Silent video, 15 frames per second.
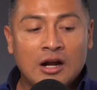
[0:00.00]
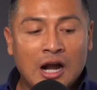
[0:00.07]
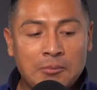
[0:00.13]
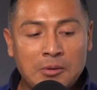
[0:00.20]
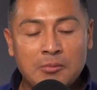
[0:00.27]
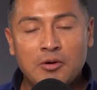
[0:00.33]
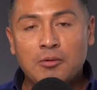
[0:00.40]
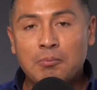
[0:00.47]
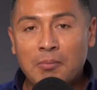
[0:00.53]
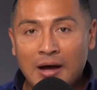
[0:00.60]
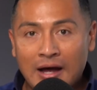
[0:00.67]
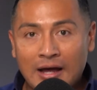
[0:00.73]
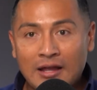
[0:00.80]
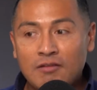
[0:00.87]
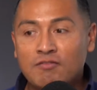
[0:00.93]
I remember
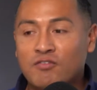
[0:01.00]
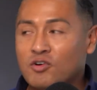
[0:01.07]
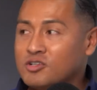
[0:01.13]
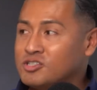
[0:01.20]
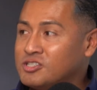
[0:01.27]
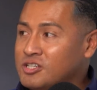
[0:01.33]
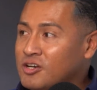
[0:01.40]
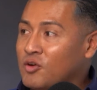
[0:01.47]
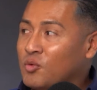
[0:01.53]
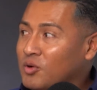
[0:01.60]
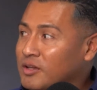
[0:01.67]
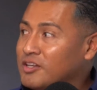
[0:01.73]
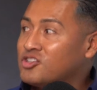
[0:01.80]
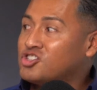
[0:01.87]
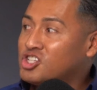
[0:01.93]
my first year
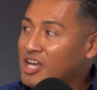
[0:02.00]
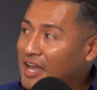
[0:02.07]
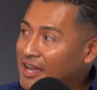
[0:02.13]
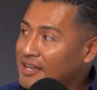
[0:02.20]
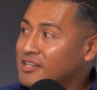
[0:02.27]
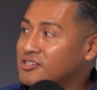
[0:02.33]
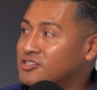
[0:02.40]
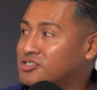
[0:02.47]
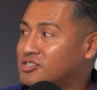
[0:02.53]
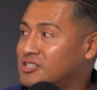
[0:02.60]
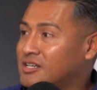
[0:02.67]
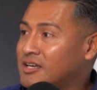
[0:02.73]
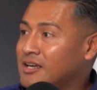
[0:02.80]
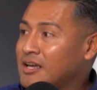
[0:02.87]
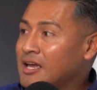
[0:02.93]
really changed
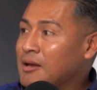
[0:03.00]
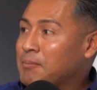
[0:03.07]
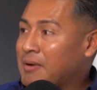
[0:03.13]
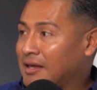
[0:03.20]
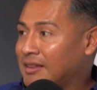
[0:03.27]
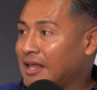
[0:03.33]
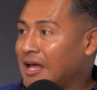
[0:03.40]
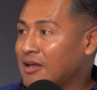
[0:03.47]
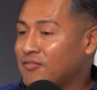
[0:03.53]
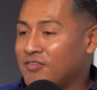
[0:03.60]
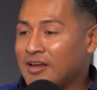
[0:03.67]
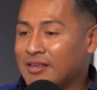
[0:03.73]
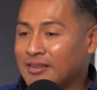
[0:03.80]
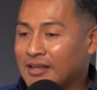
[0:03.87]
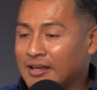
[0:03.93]
my life,
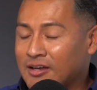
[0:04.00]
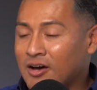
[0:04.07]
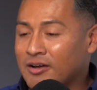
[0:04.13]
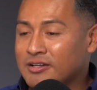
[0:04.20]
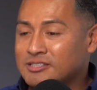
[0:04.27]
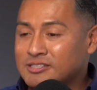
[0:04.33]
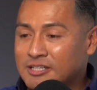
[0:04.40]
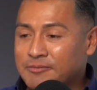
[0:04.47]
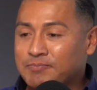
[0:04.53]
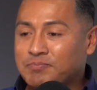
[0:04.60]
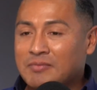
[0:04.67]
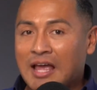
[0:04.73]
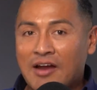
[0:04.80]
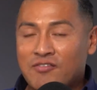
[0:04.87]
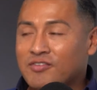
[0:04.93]
and like
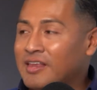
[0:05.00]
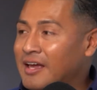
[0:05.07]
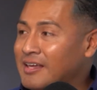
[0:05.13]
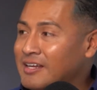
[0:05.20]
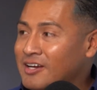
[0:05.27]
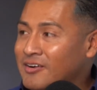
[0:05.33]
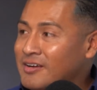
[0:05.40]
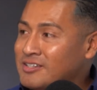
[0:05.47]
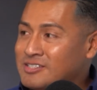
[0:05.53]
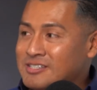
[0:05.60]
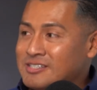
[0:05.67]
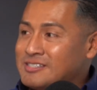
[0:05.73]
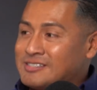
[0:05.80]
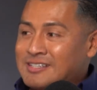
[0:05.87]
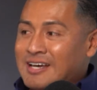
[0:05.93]
honestly, after that year, it's
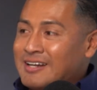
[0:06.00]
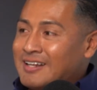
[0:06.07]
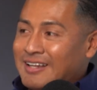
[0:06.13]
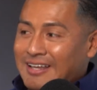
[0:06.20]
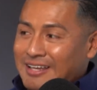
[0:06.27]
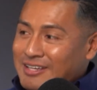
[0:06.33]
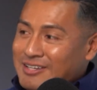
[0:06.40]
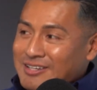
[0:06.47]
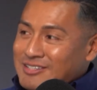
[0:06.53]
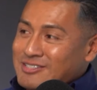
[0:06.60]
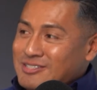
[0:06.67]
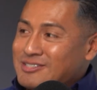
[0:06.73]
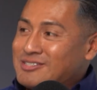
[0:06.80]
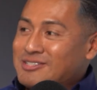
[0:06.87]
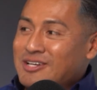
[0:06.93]
just kind of like
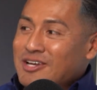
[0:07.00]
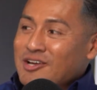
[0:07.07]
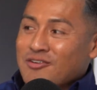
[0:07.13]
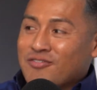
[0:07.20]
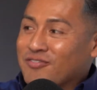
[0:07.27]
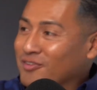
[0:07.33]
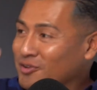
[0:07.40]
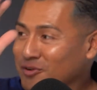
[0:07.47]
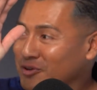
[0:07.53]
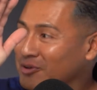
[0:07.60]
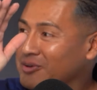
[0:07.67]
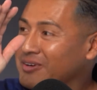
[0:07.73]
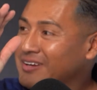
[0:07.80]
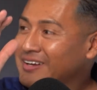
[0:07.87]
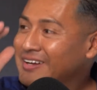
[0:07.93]
just flew,